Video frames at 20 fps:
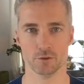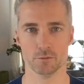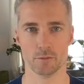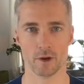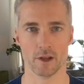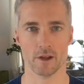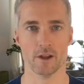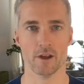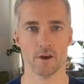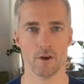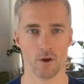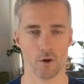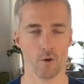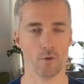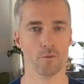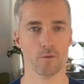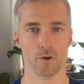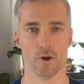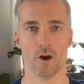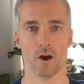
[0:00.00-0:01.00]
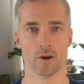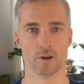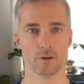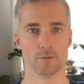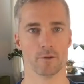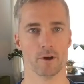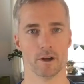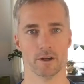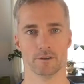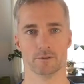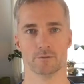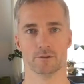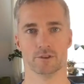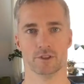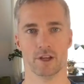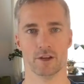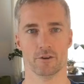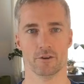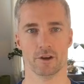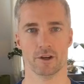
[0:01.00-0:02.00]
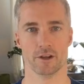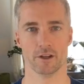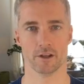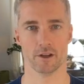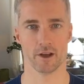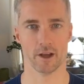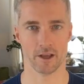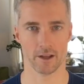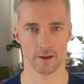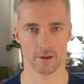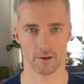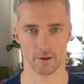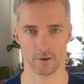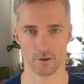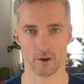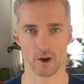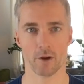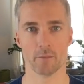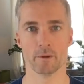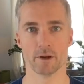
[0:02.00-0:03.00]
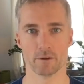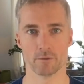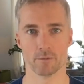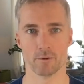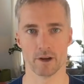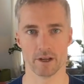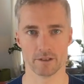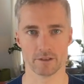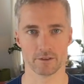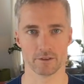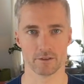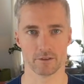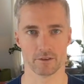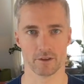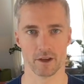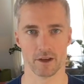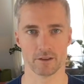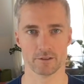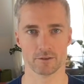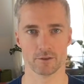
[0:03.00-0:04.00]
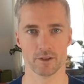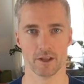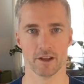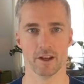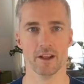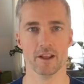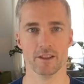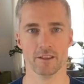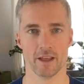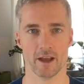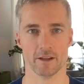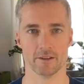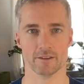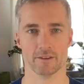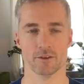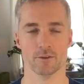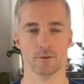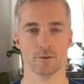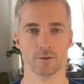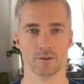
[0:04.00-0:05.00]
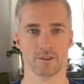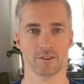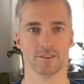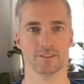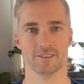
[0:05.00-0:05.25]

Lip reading: but overall your body's regenerating at an alarming rate. Okay, so that whole